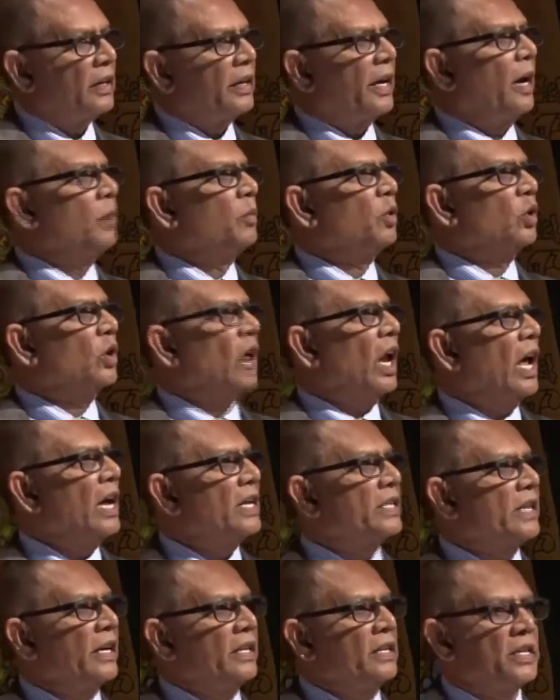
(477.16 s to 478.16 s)
came to
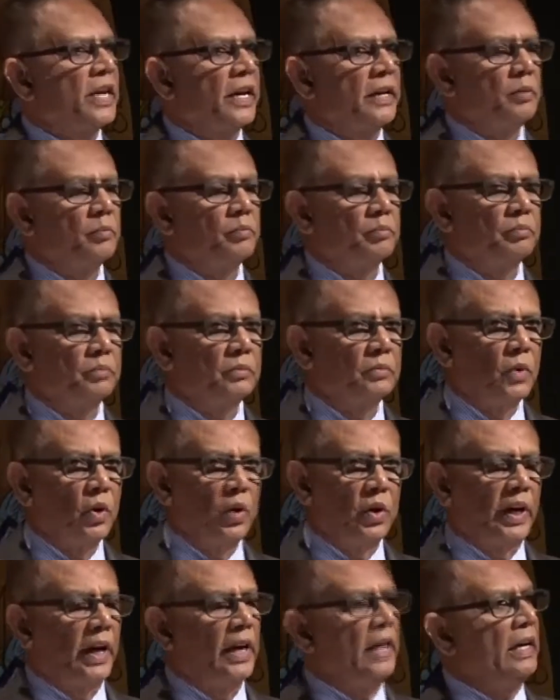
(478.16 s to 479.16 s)
class and said,
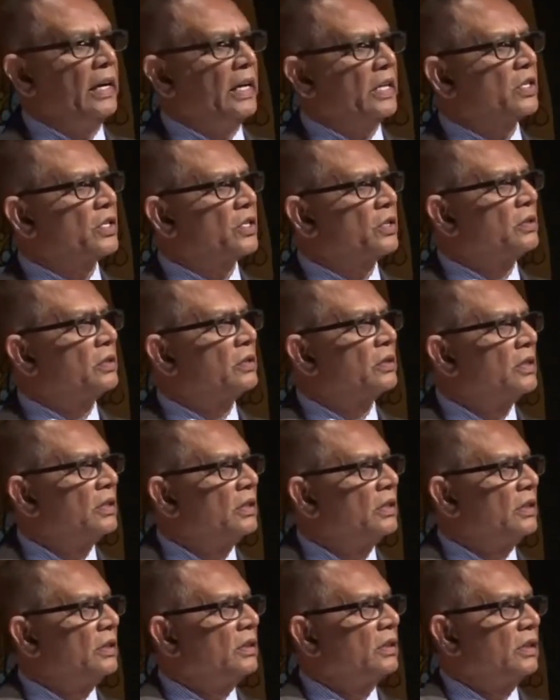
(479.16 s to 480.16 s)
okay, let's
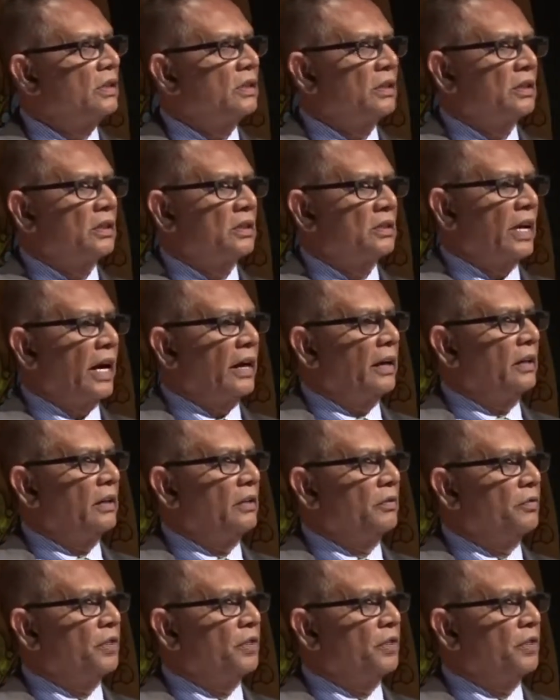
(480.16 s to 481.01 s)
study the